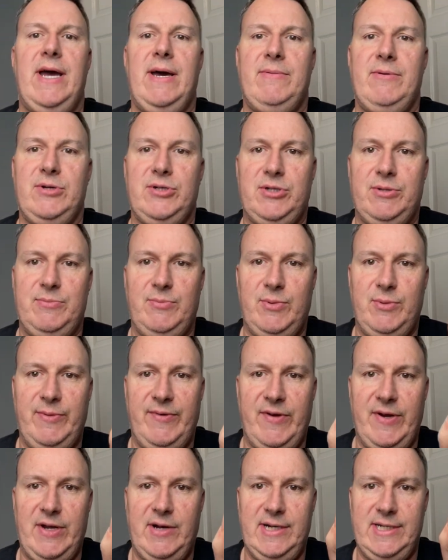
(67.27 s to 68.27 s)
I'm not sure, but
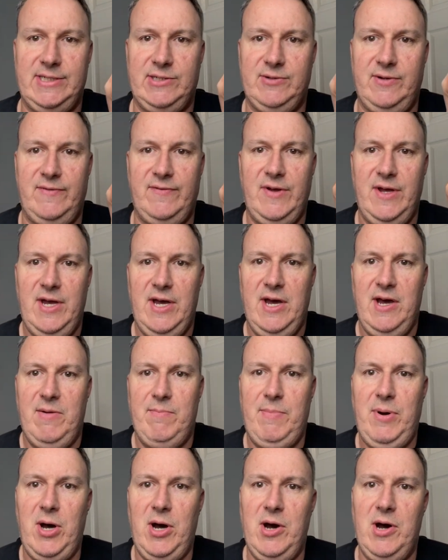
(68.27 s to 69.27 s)
a nice sort of
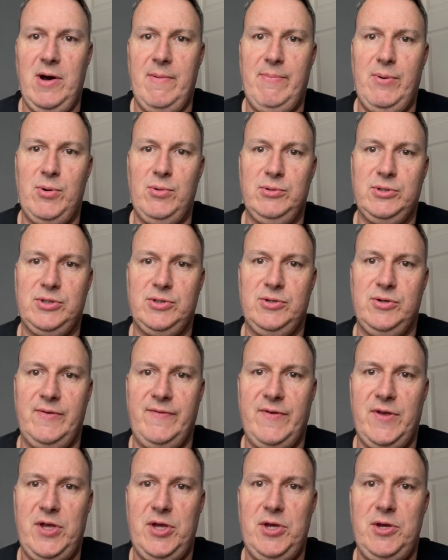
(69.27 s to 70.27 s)
purple sort of
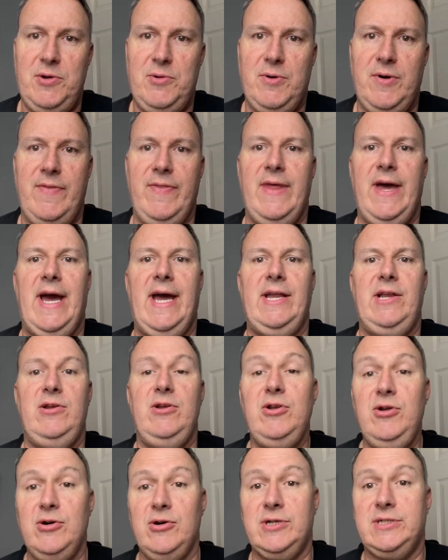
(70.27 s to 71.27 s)
hue on that. It
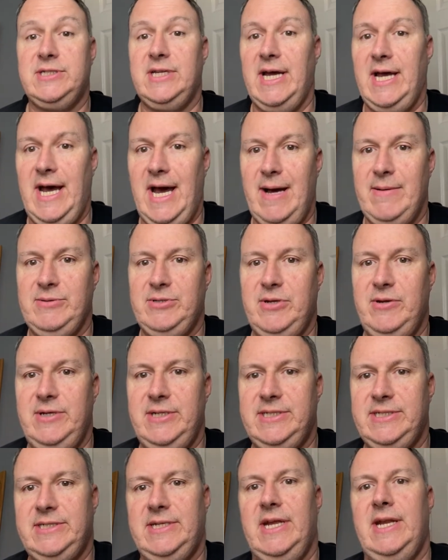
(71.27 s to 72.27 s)
looks absolutely
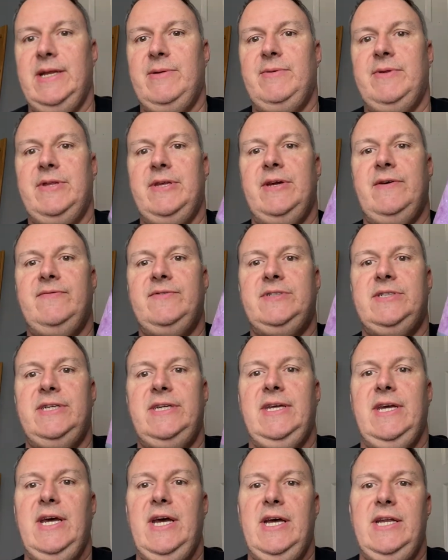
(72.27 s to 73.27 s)
stunning with the
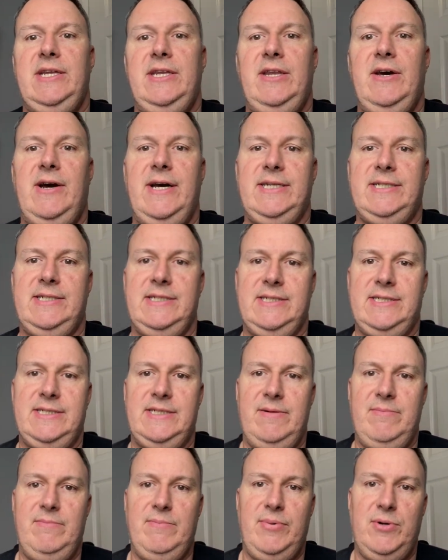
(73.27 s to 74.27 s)
obviously nice and
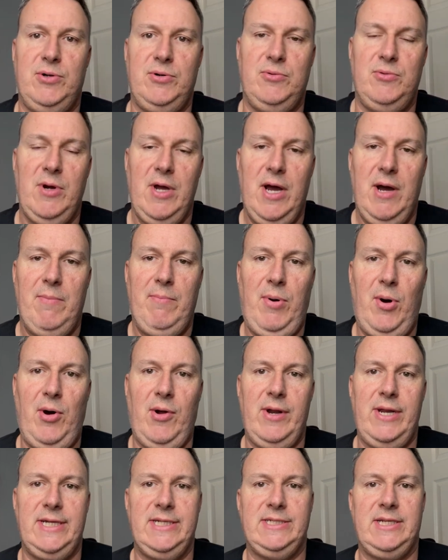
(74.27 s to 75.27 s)
simple
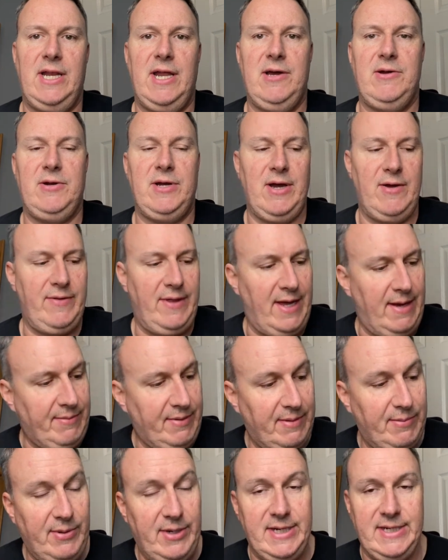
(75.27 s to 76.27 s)
Polly's logo there. I'm
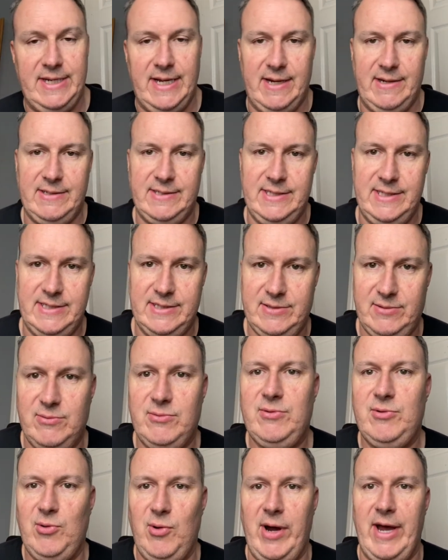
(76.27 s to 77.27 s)
going to put it down because it's
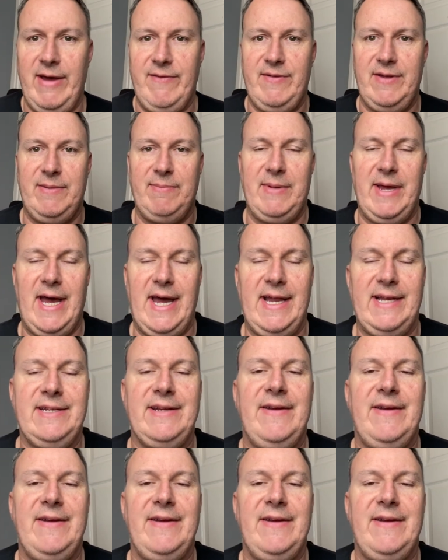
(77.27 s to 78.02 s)
quite heavy in my hand.